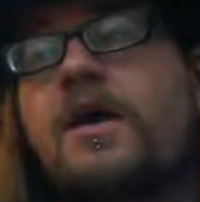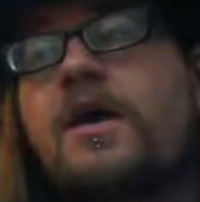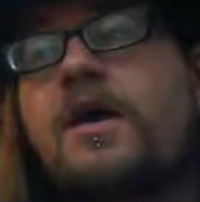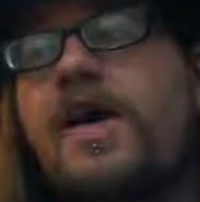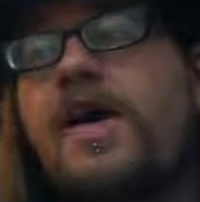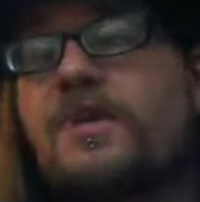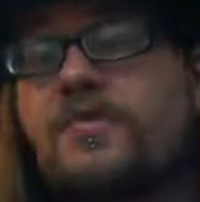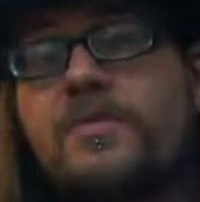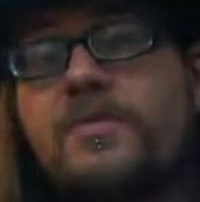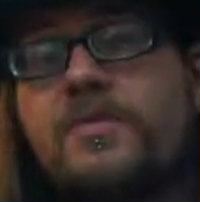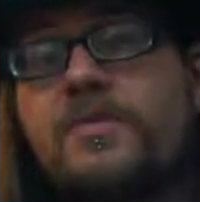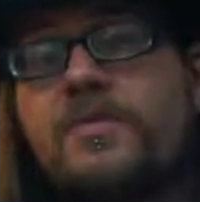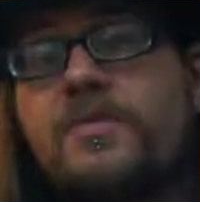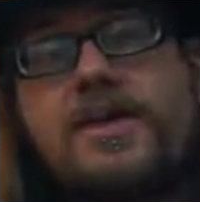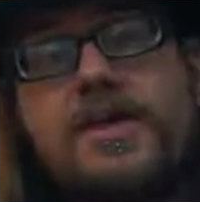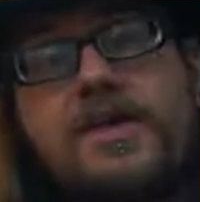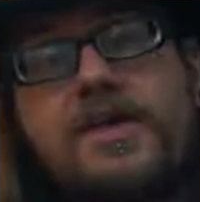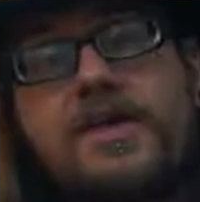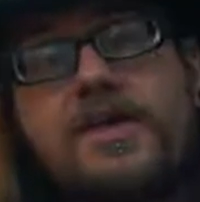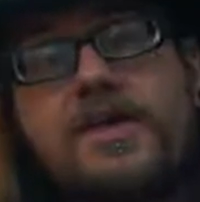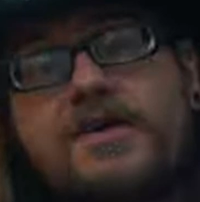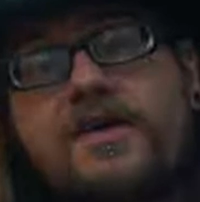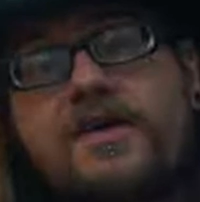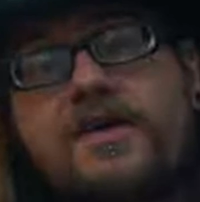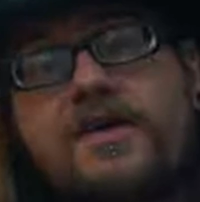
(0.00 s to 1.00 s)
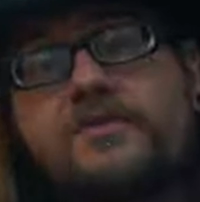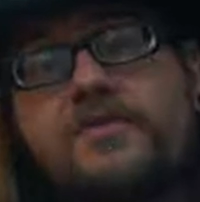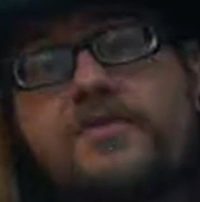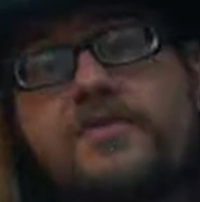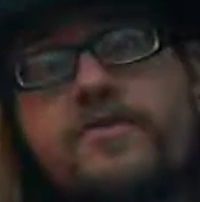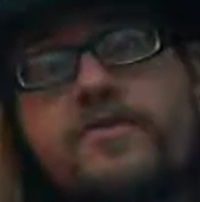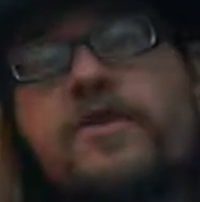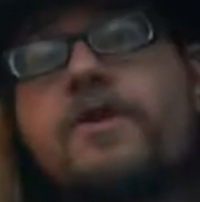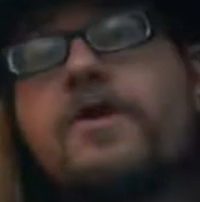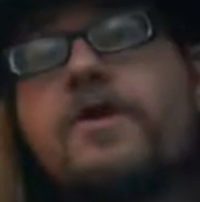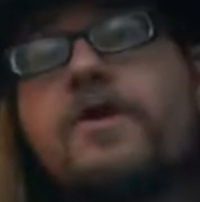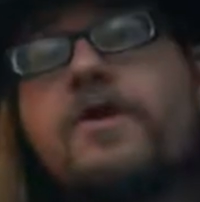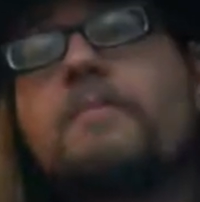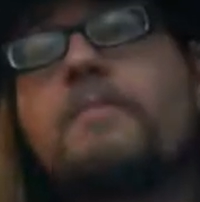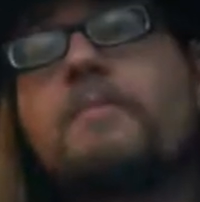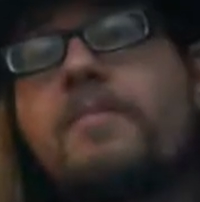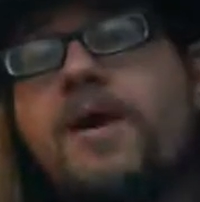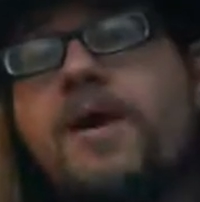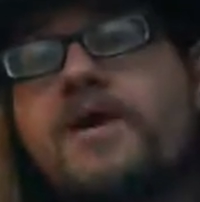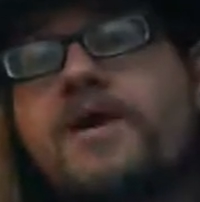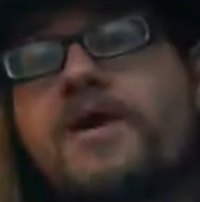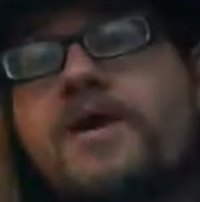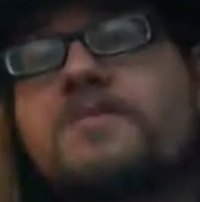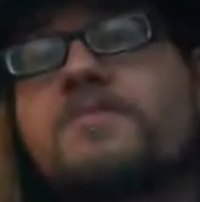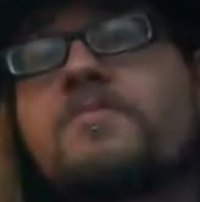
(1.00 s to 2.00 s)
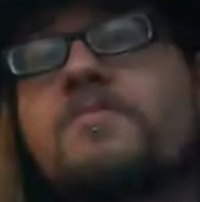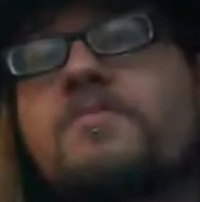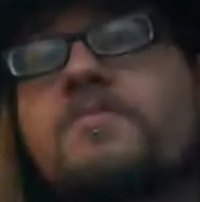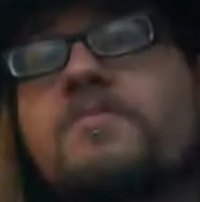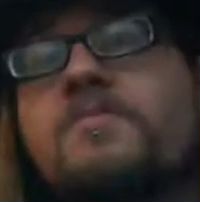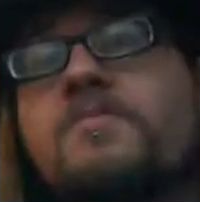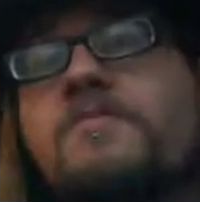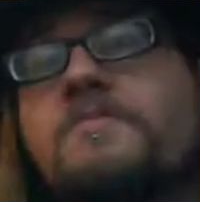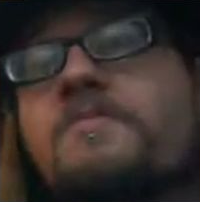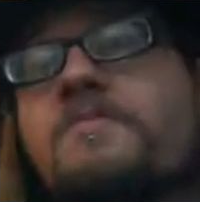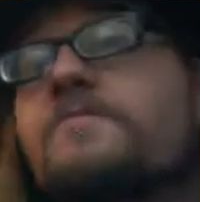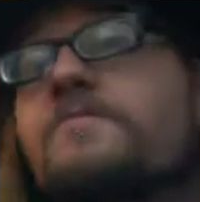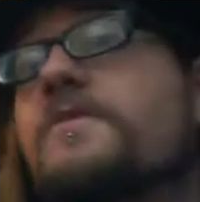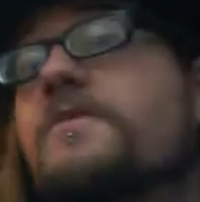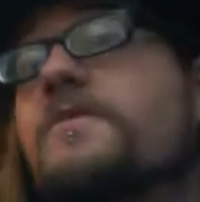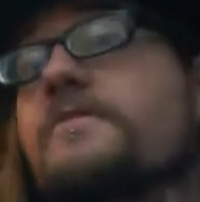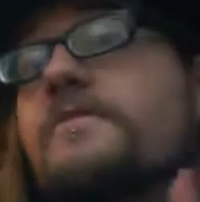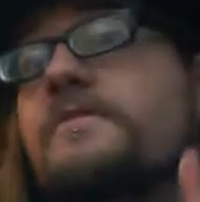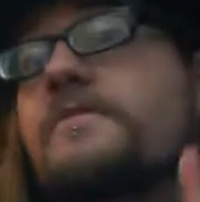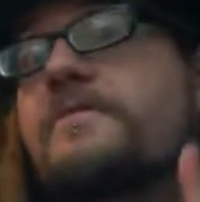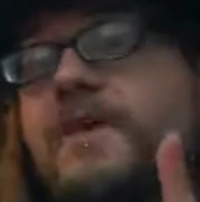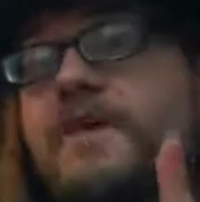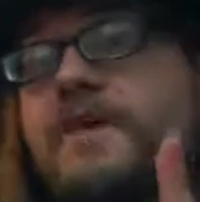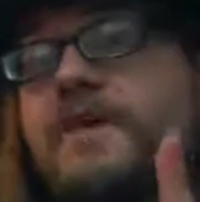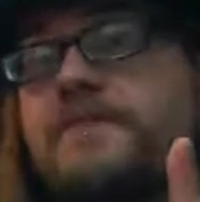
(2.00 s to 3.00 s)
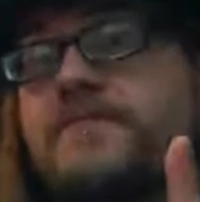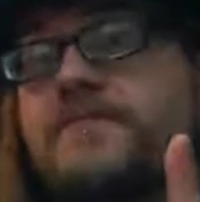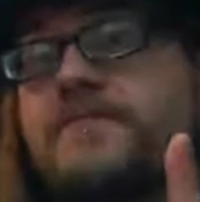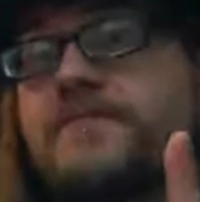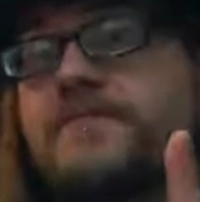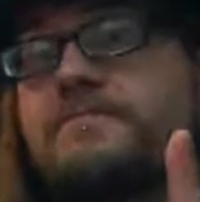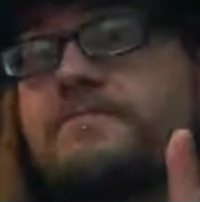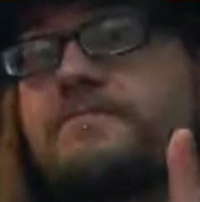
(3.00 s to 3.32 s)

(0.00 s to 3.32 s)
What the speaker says: Everybody else, however, buys him for this.